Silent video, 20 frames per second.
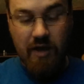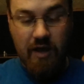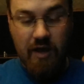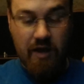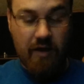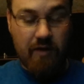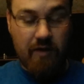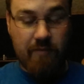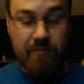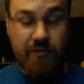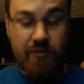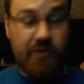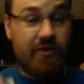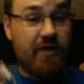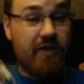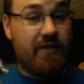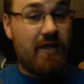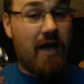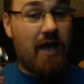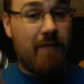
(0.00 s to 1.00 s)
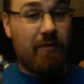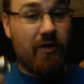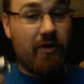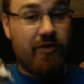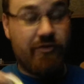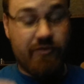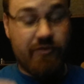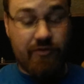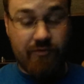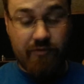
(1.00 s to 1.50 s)
The CCI
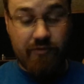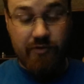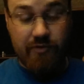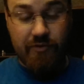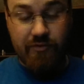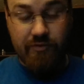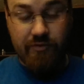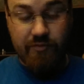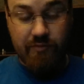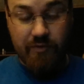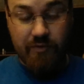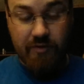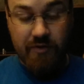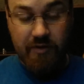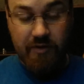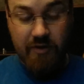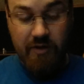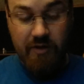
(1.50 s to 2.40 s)
Militia is a really good one.